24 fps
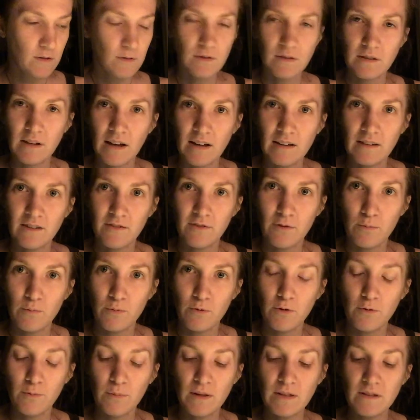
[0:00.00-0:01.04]
those kinds of
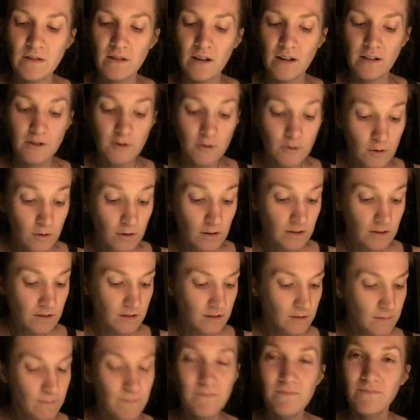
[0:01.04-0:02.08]
improvements. I do
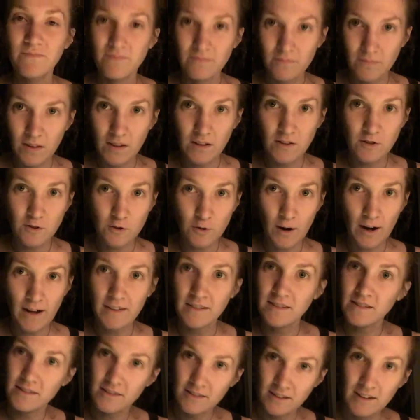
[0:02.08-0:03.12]
notice
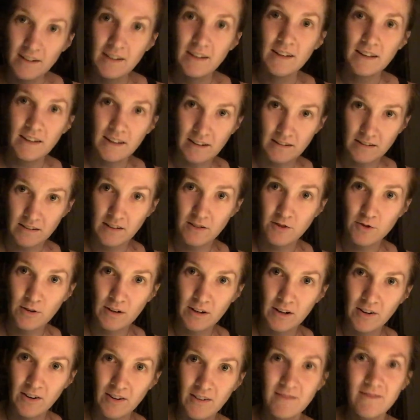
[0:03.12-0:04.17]
stress is a
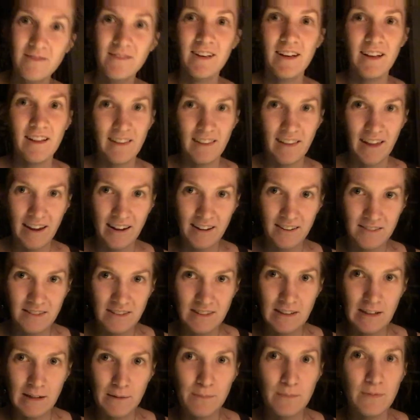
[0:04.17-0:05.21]
trigger. Lack of
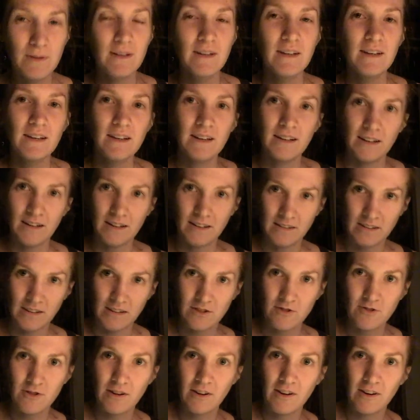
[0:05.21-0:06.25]
sleep is a
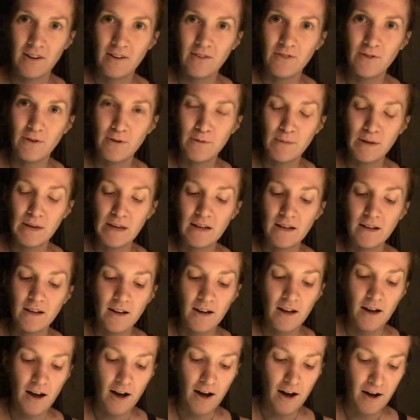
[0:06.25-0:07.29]
trigger for me.
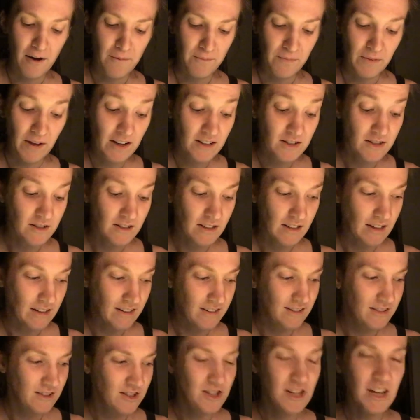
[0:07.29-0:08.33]
Um, actually,
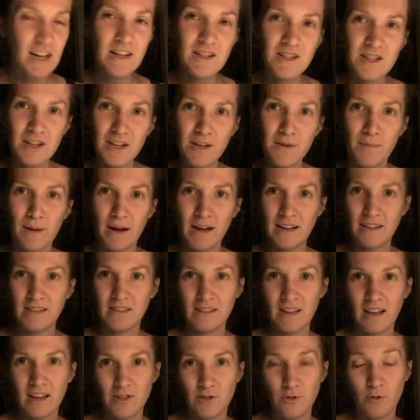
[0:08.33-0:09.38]
changing my
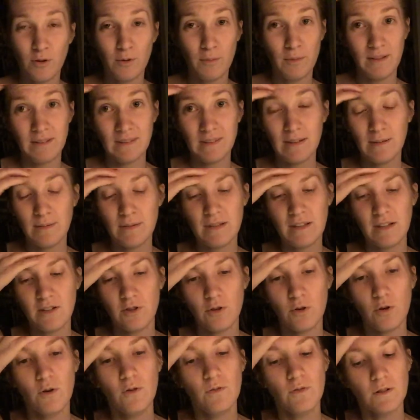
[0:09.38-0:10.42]
schedule, my sleep
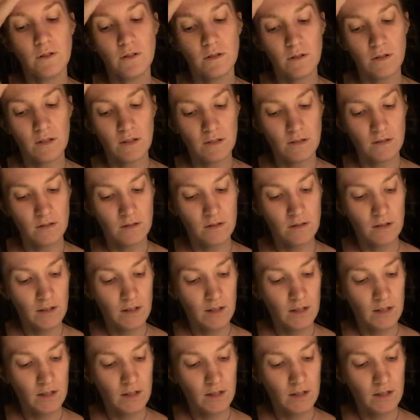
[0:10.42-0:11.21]
schedule, over to this